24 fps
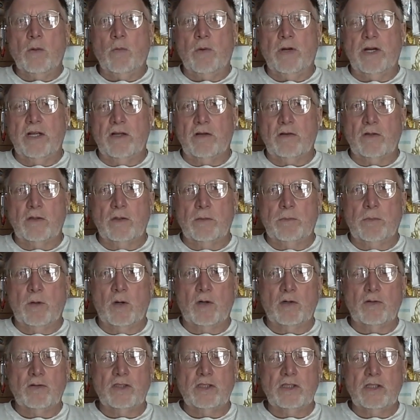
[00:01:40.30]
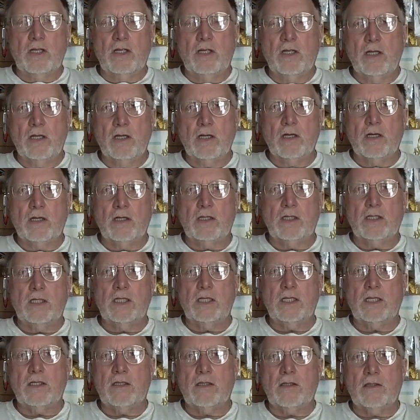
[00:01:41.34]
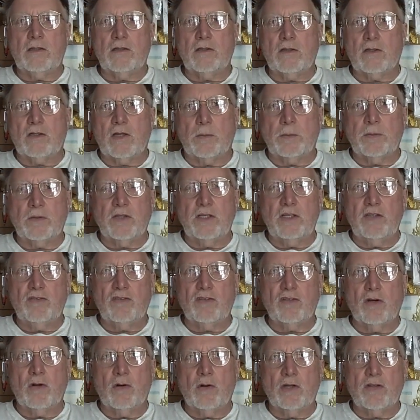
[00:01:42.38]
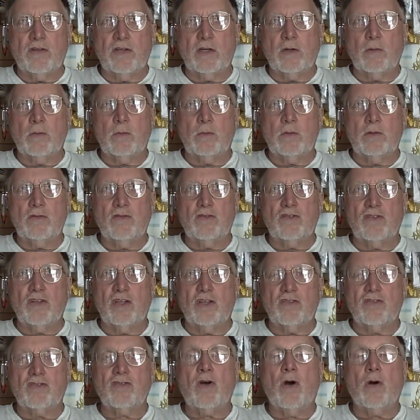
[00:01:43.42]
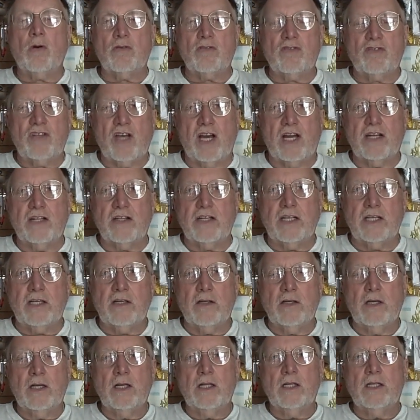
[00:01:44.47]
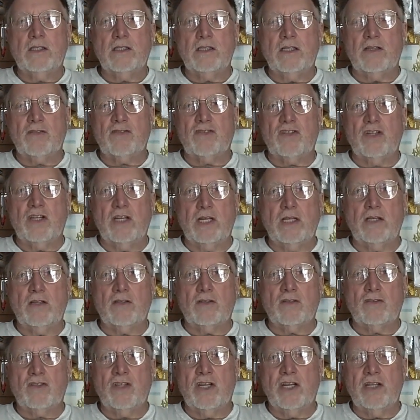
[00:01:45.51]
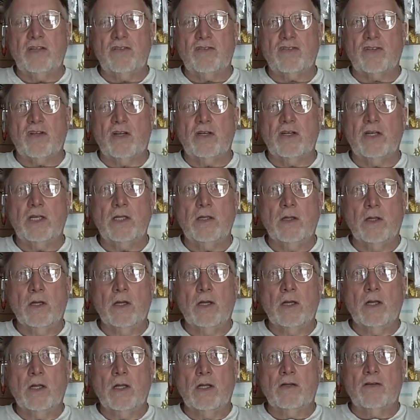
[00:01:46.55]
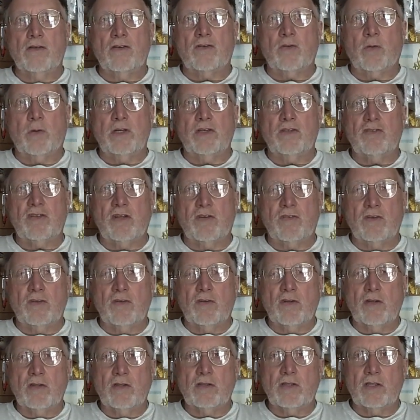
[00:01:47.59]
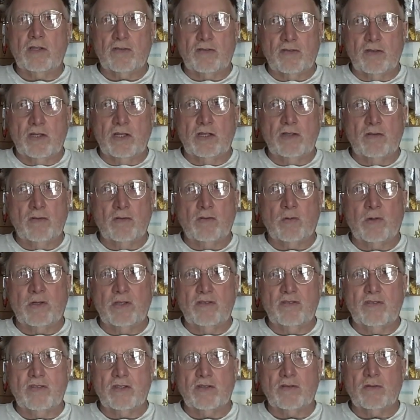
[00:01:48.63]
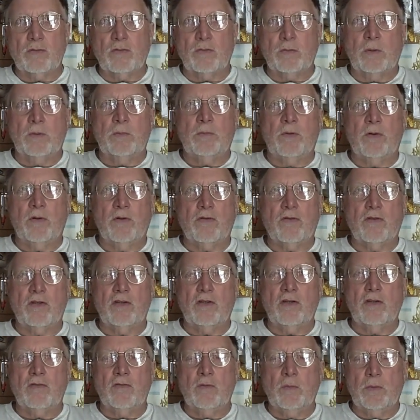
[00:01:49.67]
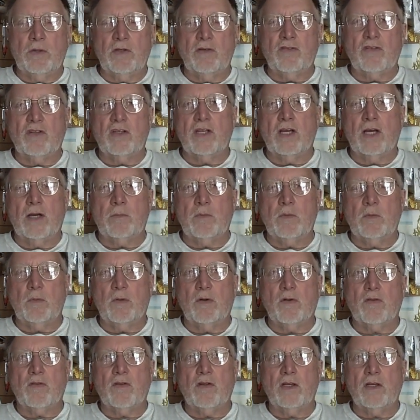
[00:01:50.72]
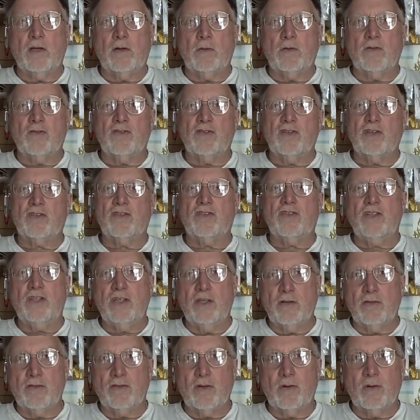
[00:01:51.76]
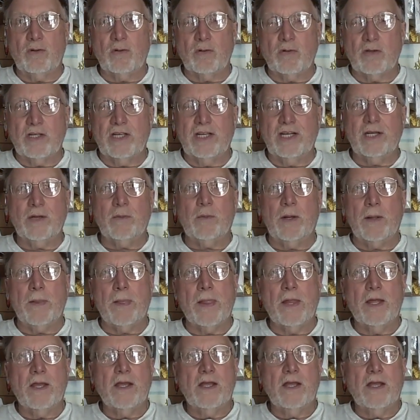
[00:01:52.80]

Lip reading: went out on a marlin a couple days ago. I think it was it was Saturday, yesterday. Today's Sunday, the 27th. Yesterday, the 26th, was my birthday. Everybody say happy birthday. I was 60 years old. Anyway,